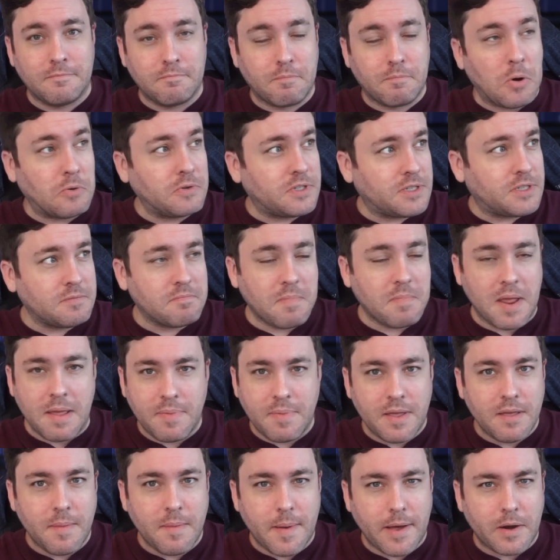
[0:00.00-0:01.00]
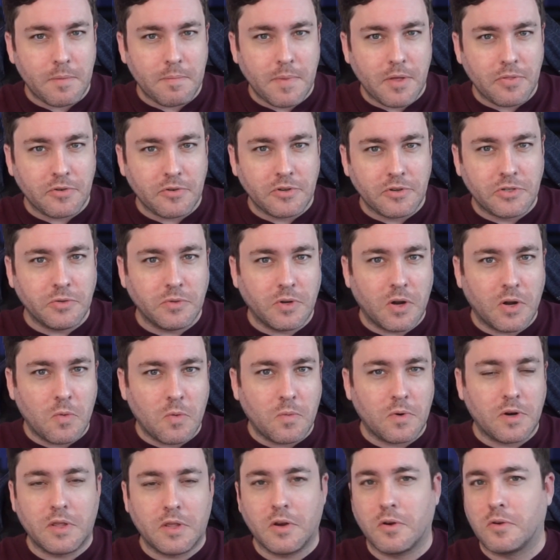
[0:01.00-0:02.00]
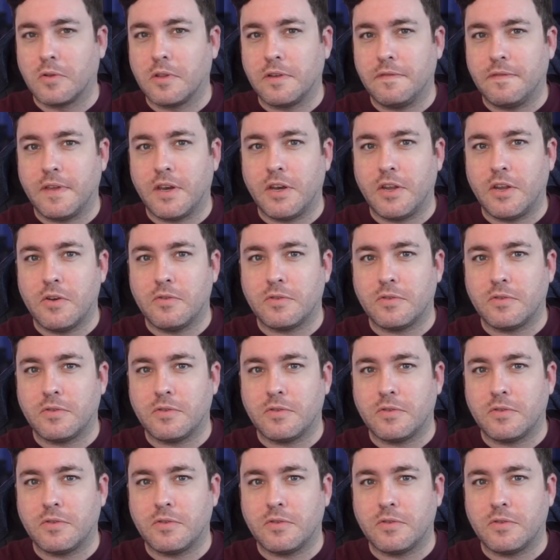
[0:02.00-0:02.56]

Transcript: posted maybe about a month or two ago, one of the early videos,